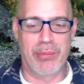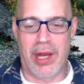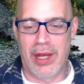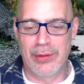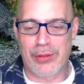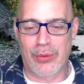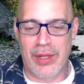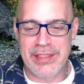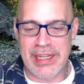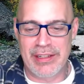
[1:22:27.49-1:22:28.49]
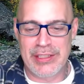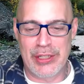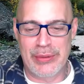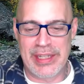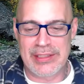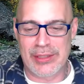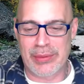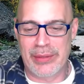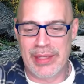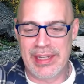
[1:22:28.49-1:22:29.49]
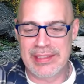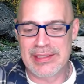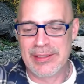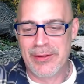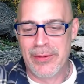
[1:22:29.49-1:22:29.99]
month or once every 2 weeks or 3 weeks.